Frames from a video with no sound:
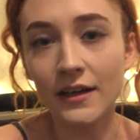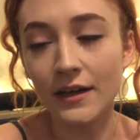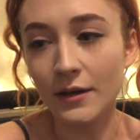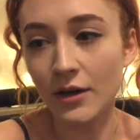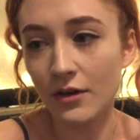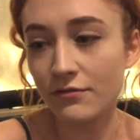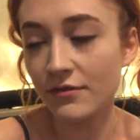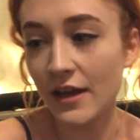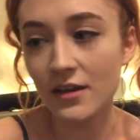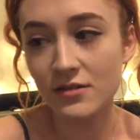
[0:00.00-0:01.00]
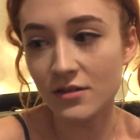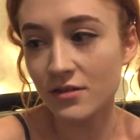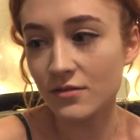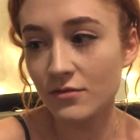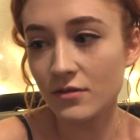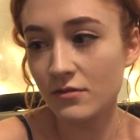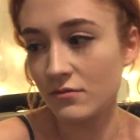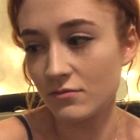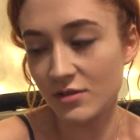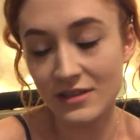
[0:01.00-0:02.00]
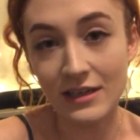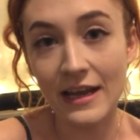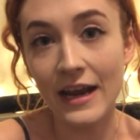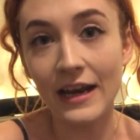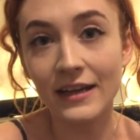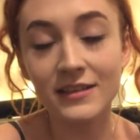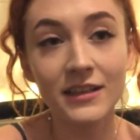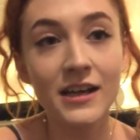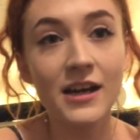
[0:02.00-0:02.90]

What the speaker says: Our flight just was delayed.